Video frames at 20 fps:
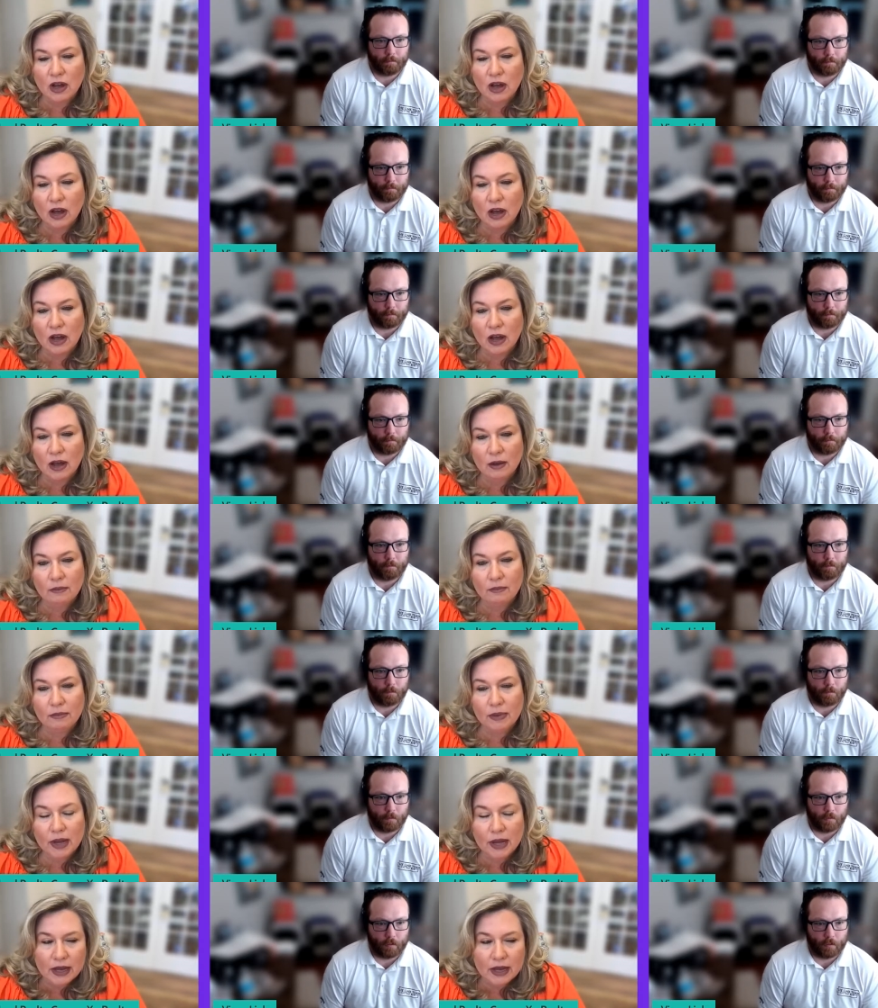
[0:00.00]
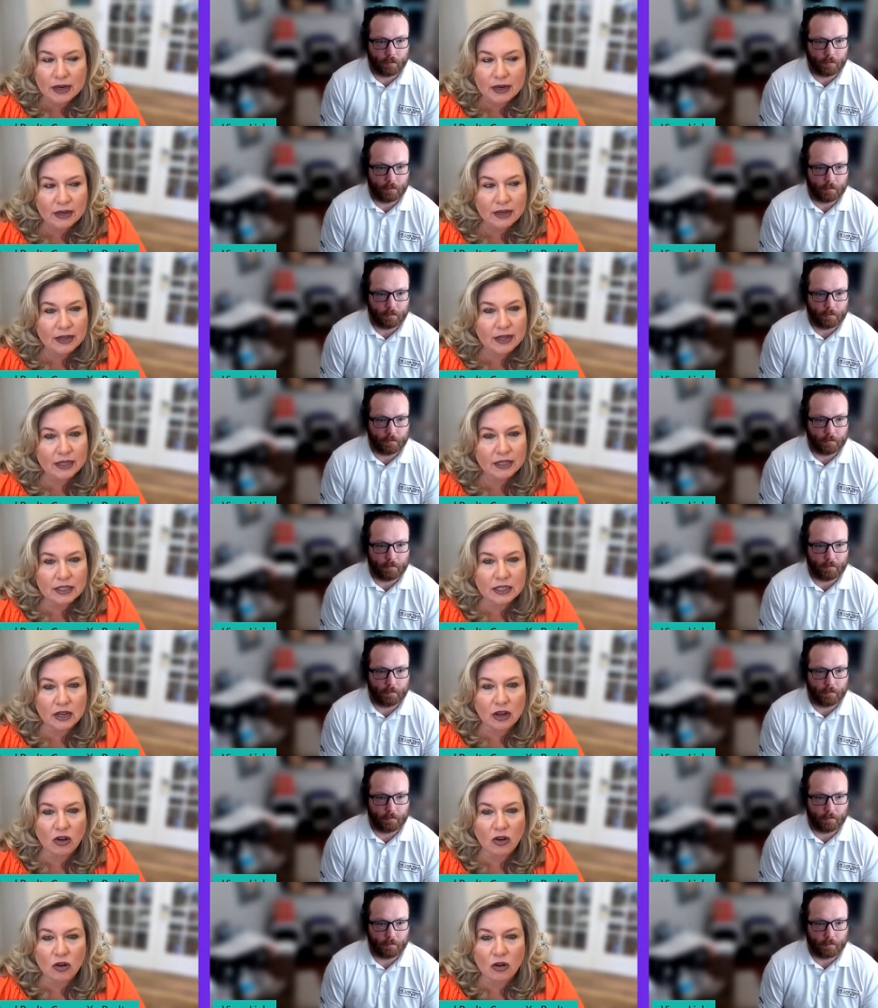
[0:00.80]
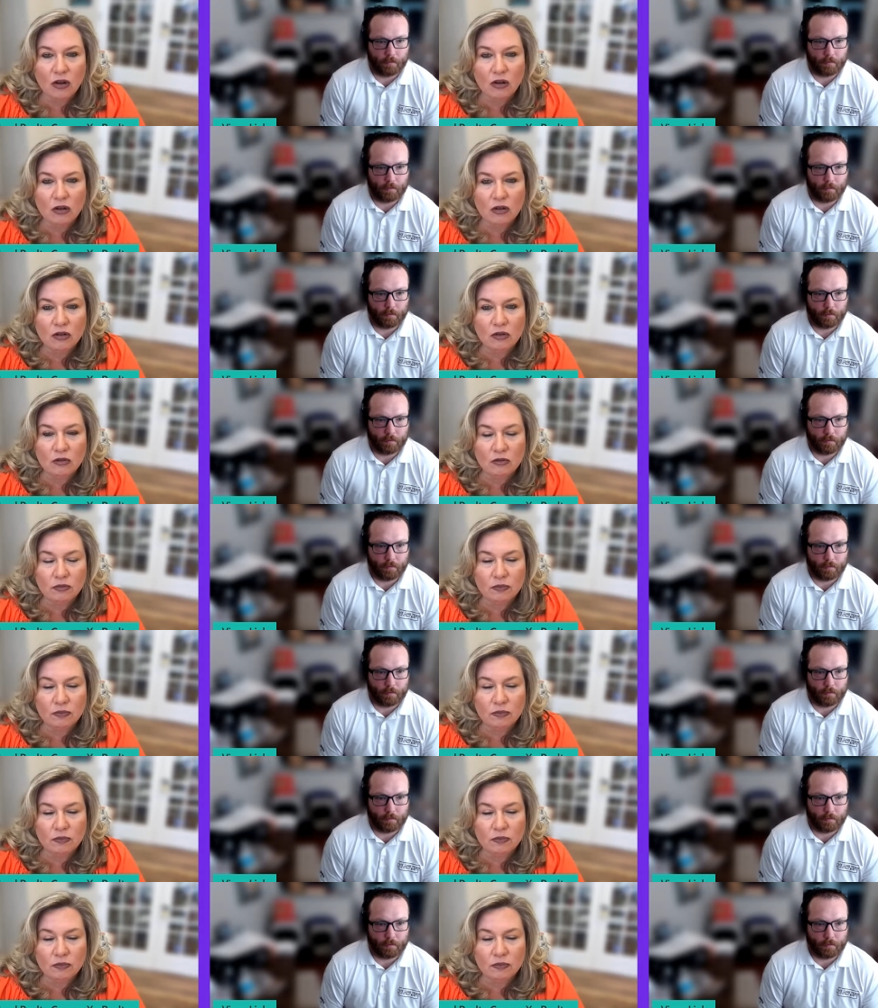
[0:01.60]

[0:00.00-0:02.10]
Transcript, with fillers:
Speaker 1: Um, but it's all